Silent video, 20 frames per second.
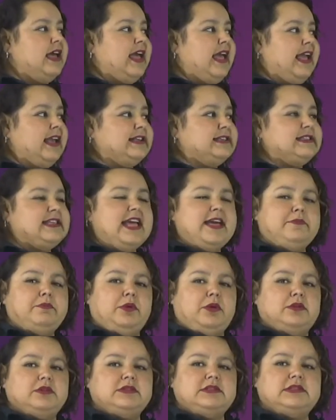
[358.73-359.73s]

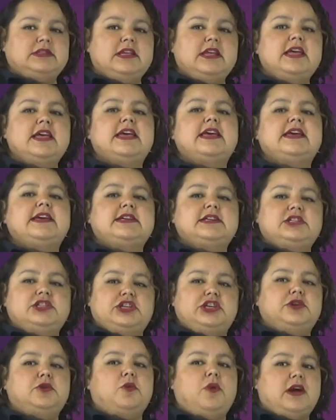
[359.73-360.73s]
Examples:
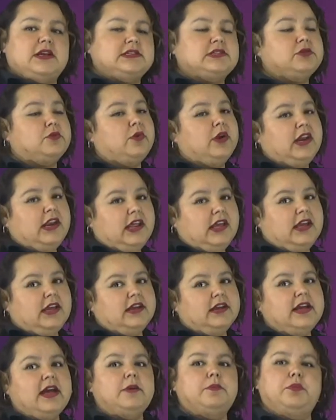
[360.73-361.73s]
she was
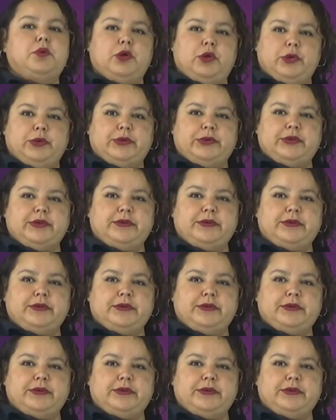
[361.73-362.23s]
reading a book.